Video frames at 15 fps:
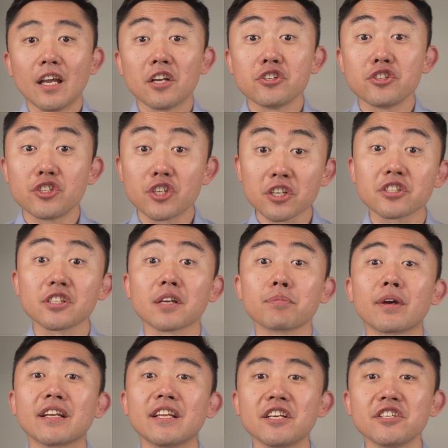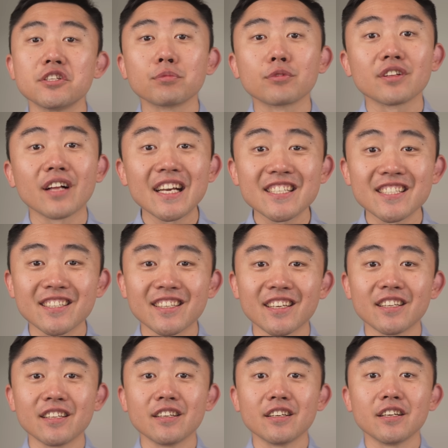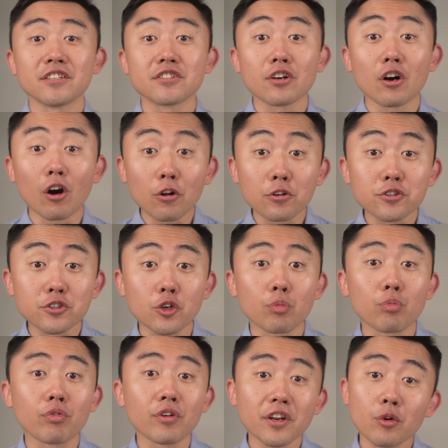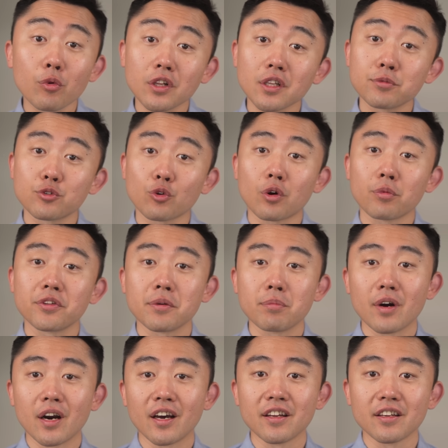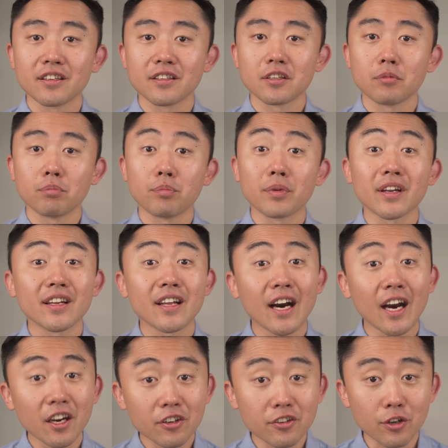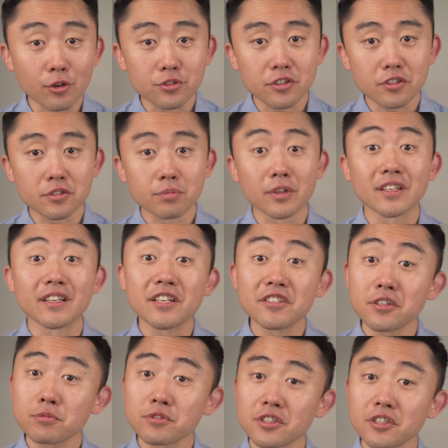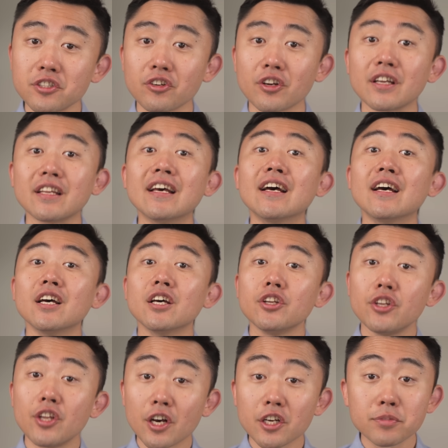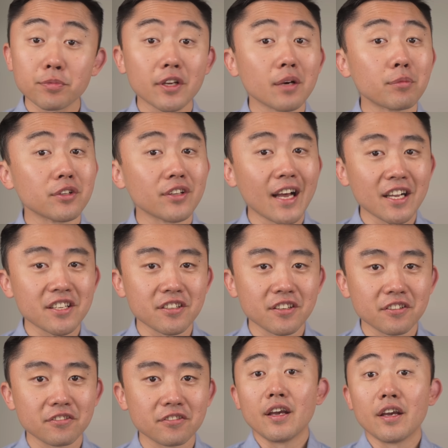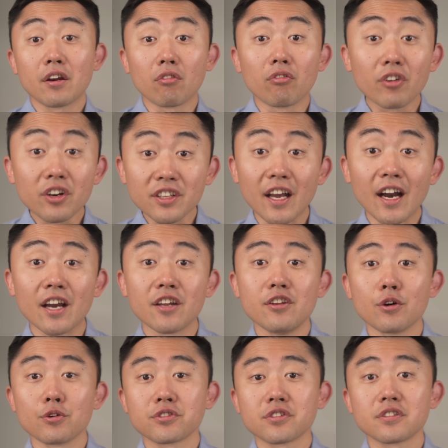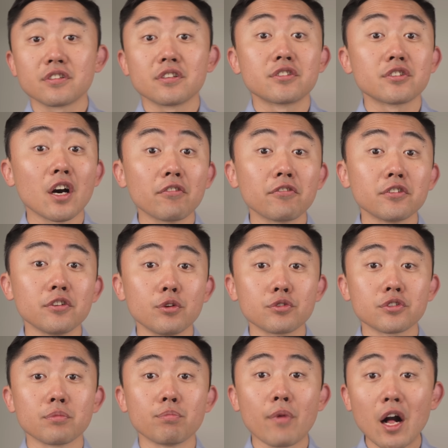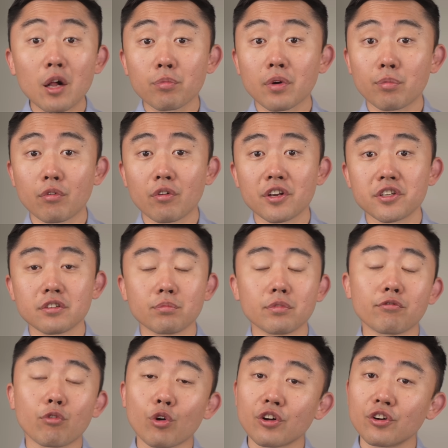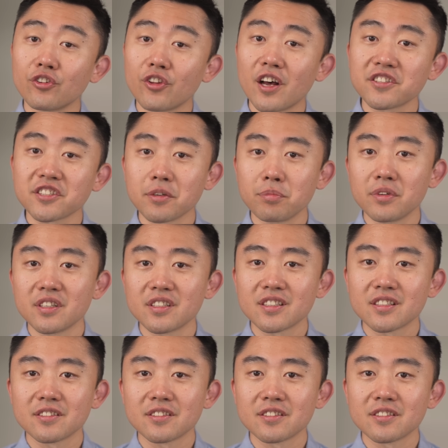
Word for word: And just like magnesium glycinate, it's also pretty well absorbed in the body, but at higher doses, magnesium citrate does become a laxative. In a really high doses, it's often used in bowel preparation before colonoscopies.